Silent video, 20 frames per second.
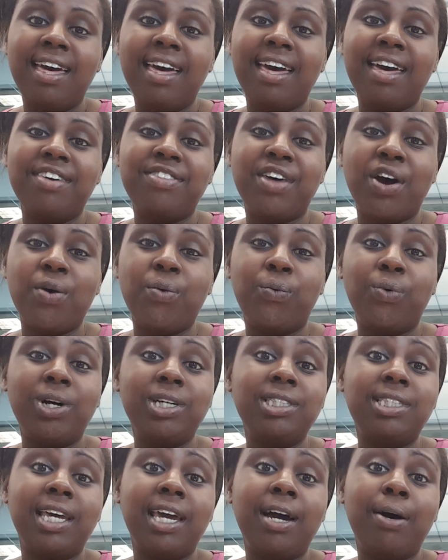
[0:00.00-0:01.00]
and that
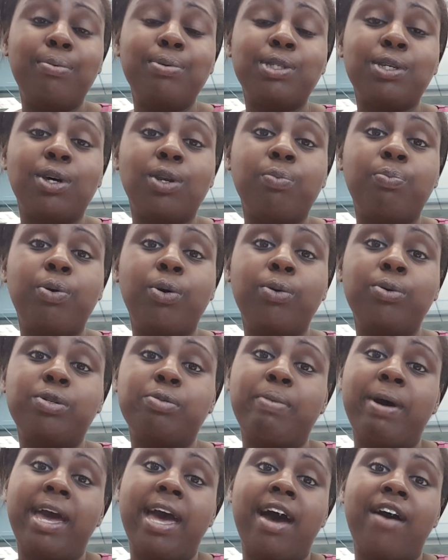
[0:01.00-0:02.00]
one day I was going to
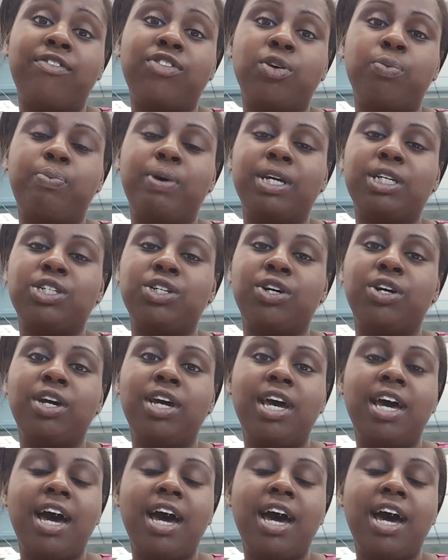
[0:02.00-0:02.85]
post my after picture.